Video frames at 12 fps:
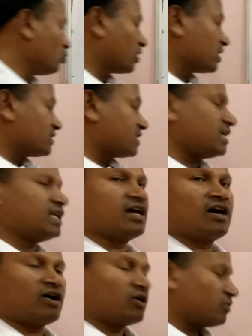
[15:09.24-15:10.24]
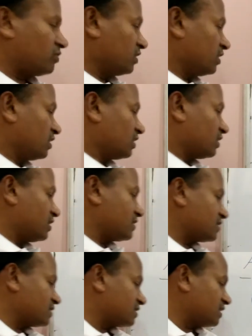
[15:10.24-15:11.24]
can see now this
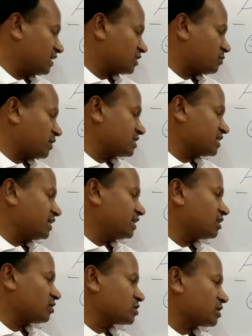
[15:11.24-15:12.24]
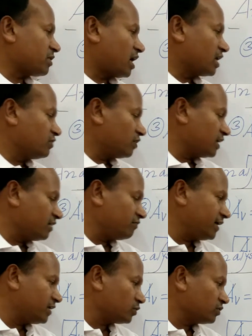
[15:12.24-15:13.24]
is the expression in terms of I1 and
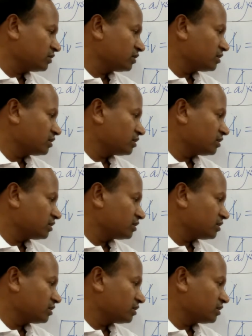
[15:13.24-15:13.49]
V2.